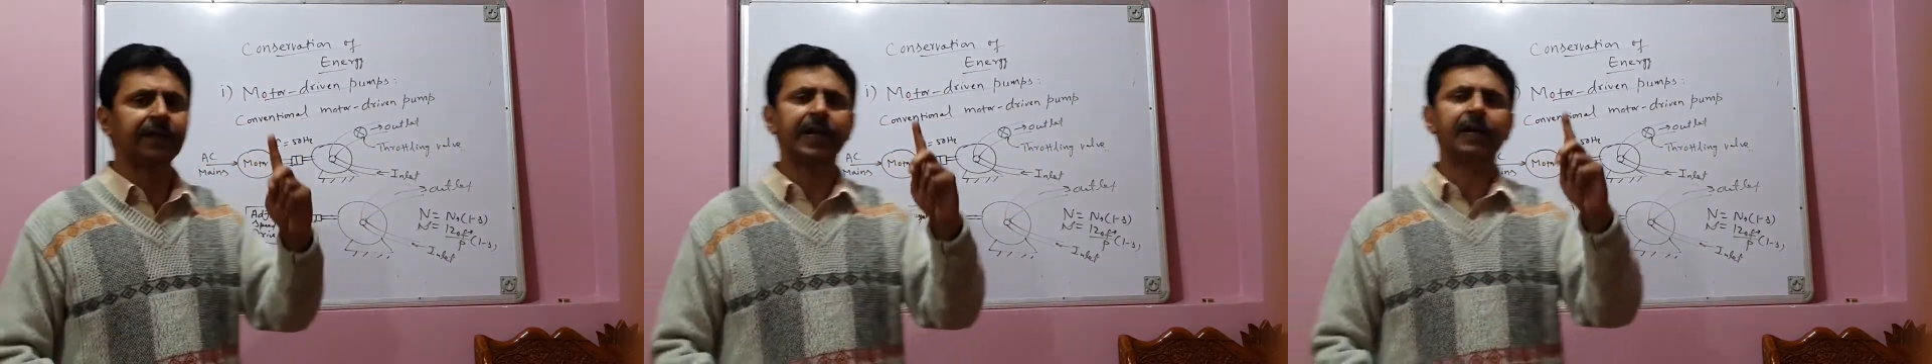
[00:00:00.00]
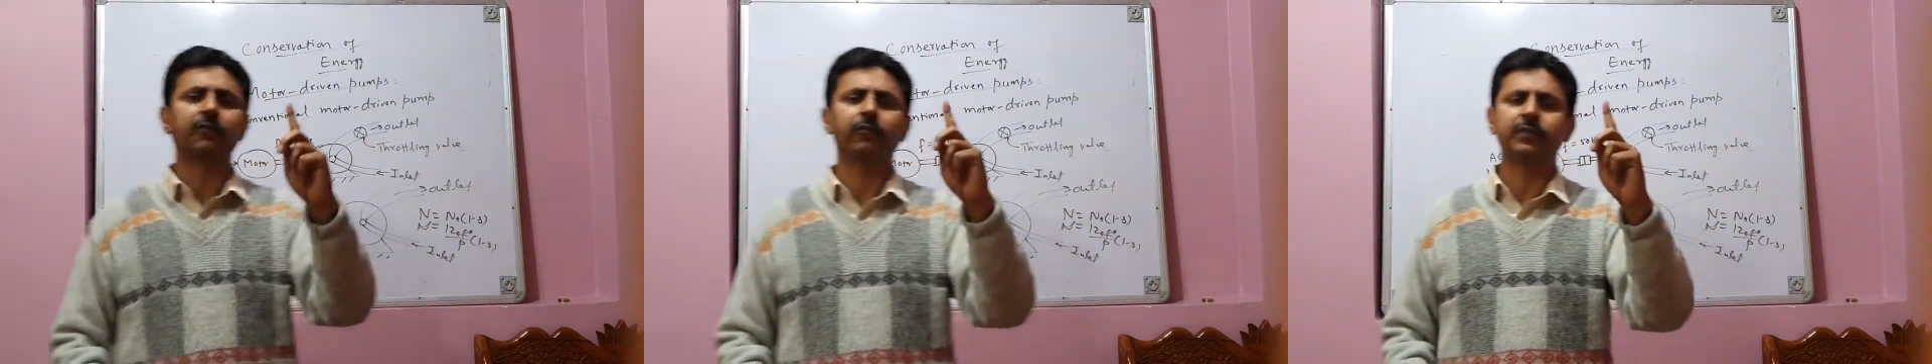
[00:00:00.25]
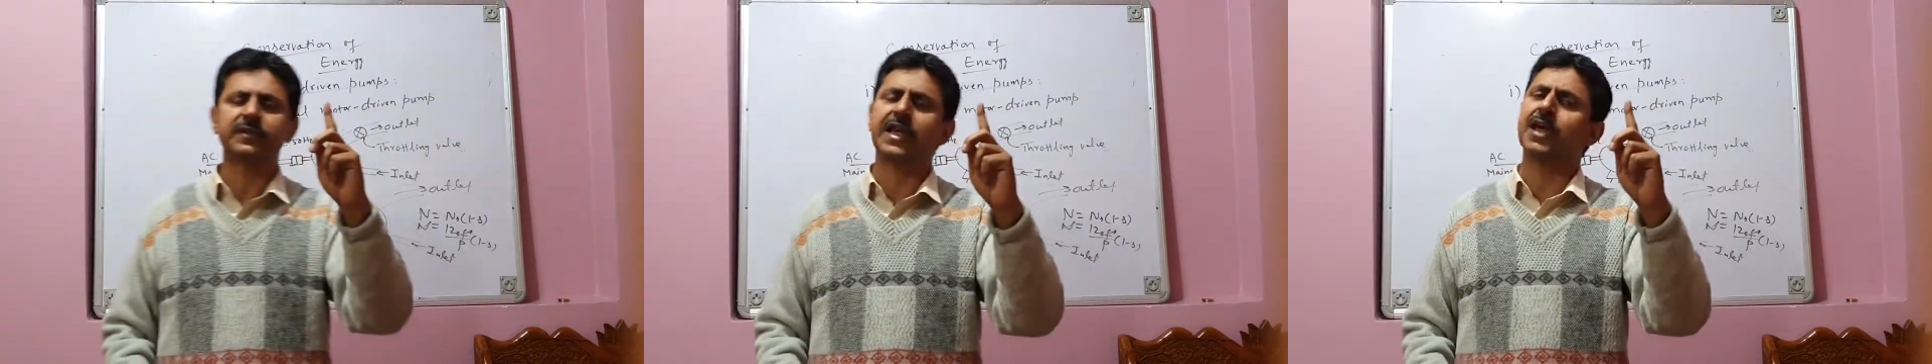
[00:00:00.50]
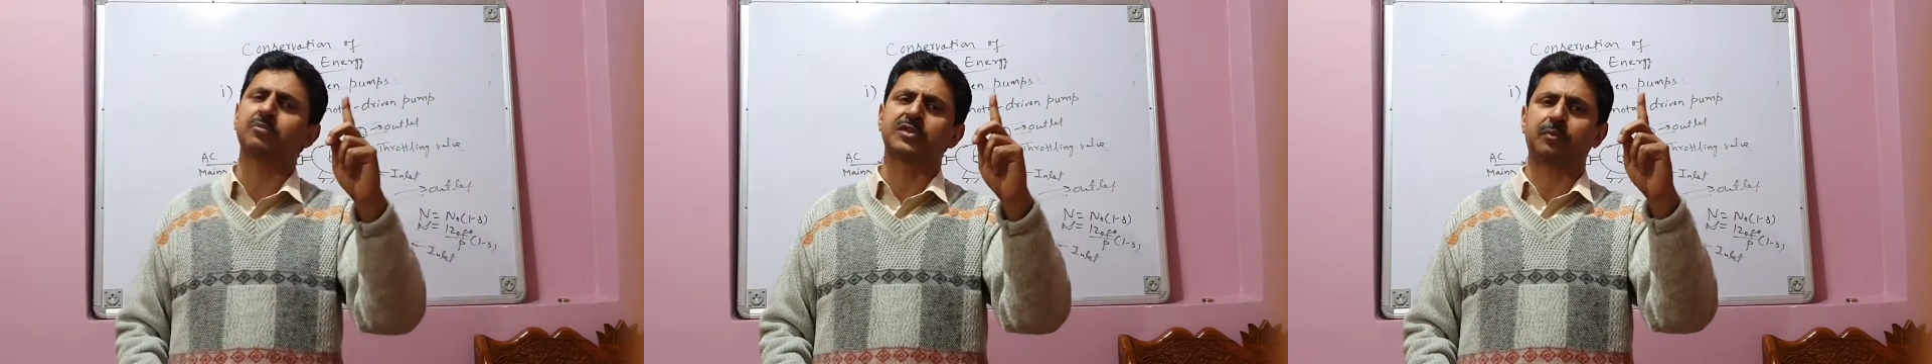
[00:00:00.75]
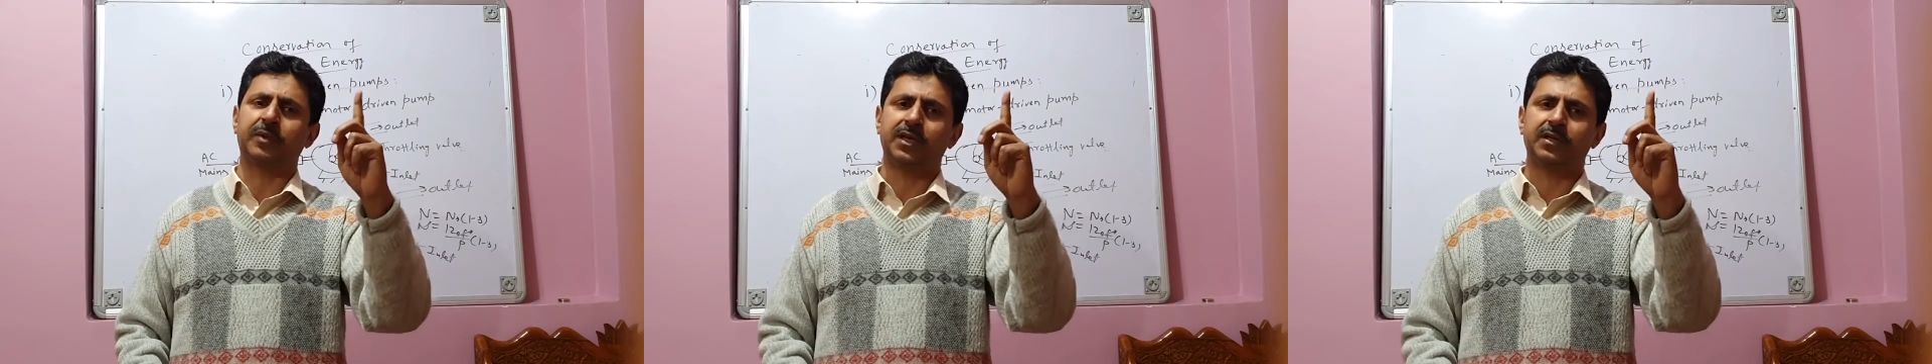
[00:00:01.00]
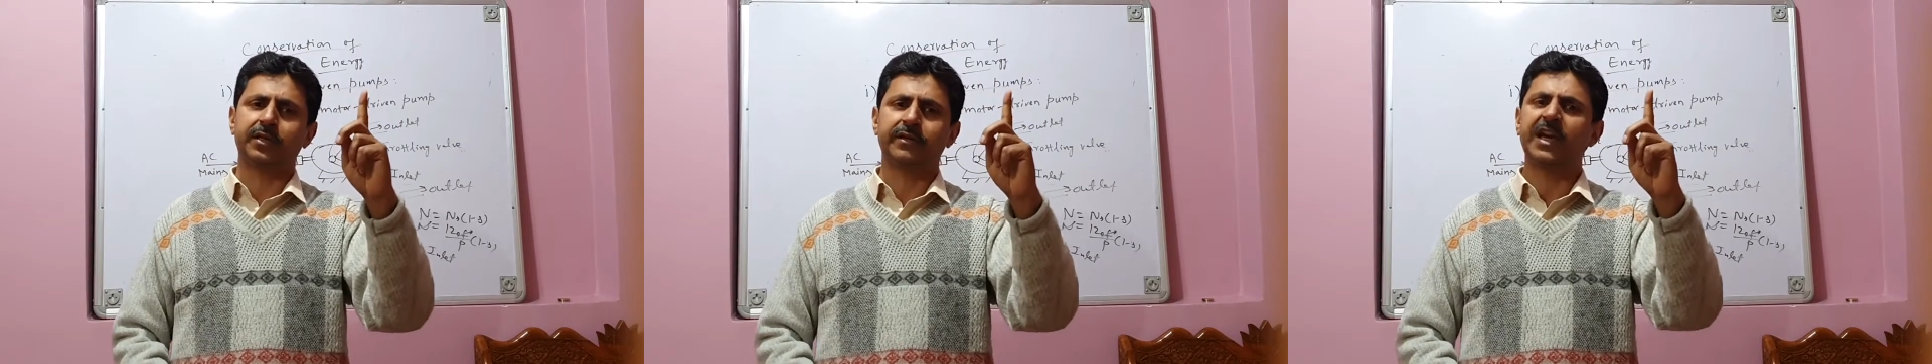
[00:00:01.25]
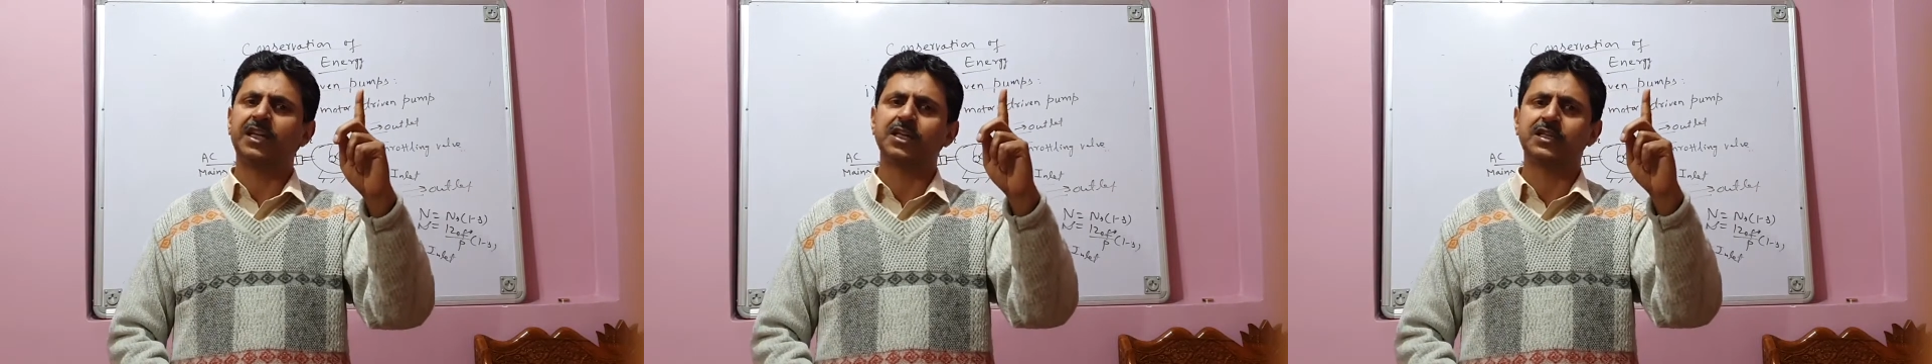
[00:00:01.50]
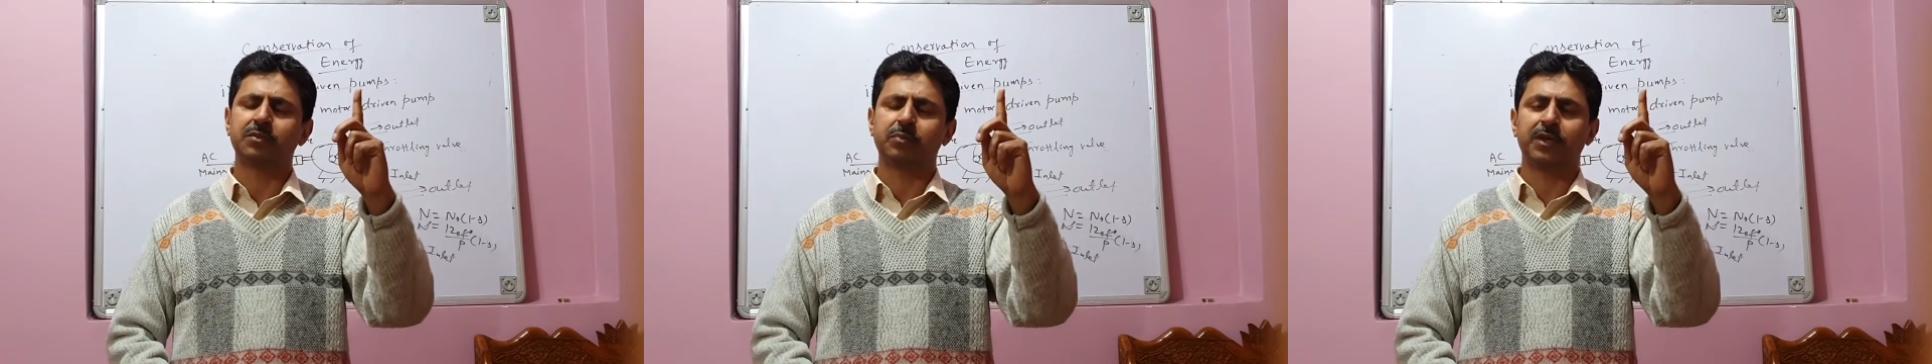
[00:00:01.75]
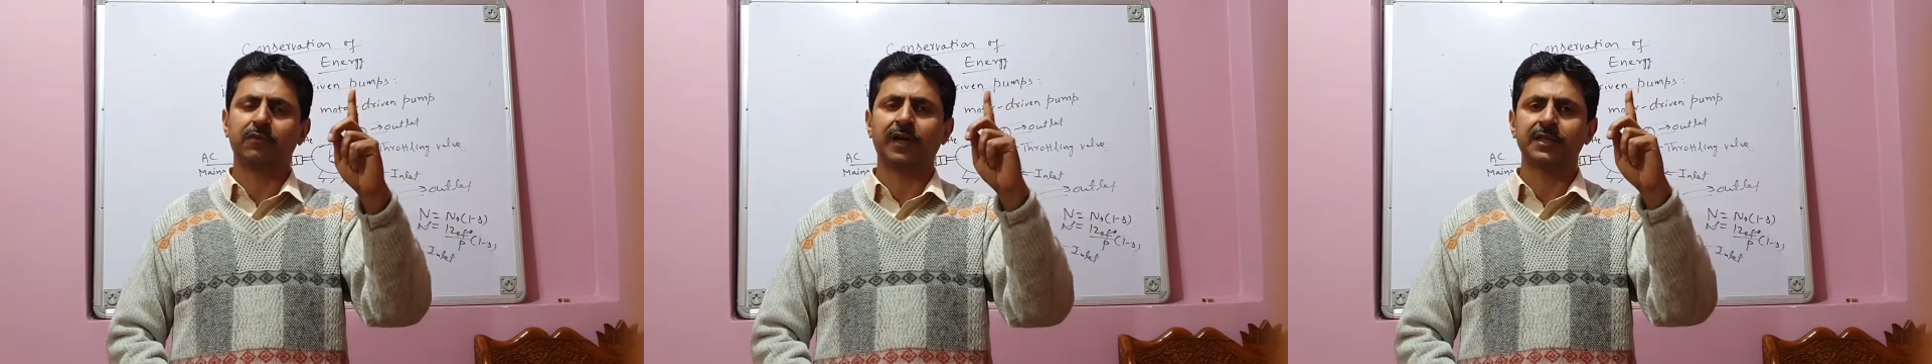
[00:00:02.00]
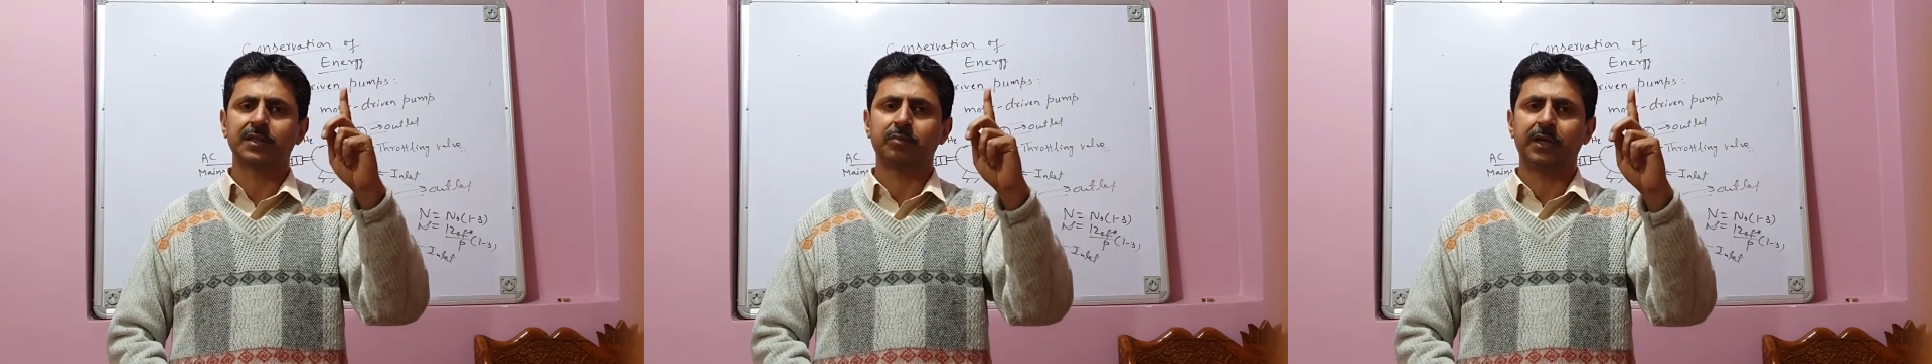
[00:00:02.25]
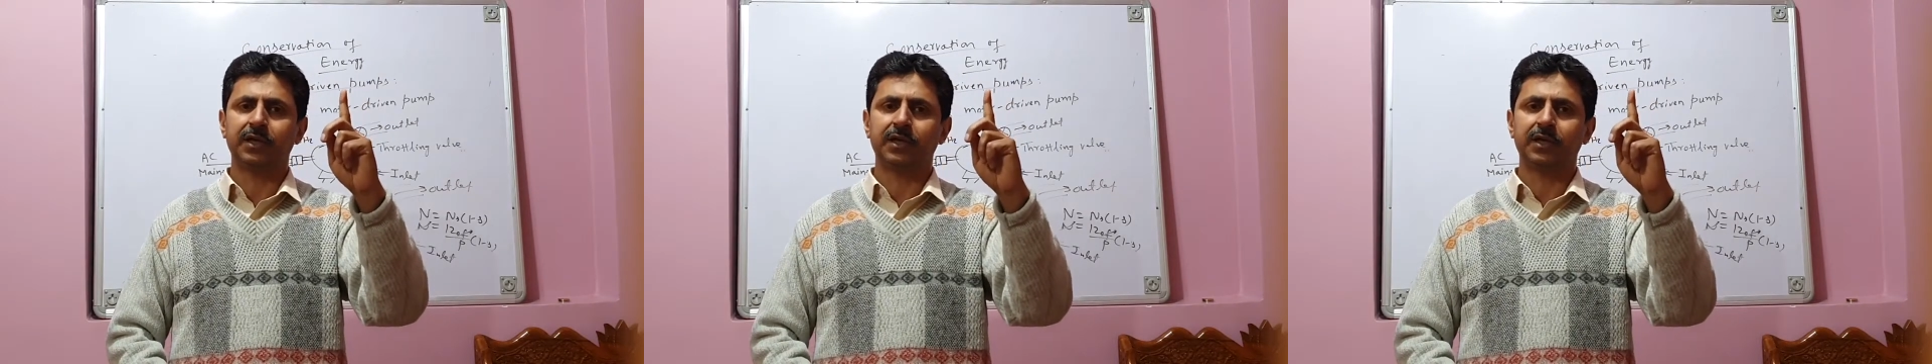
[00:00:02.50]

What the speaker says: speed, on speed, and at low flow rate,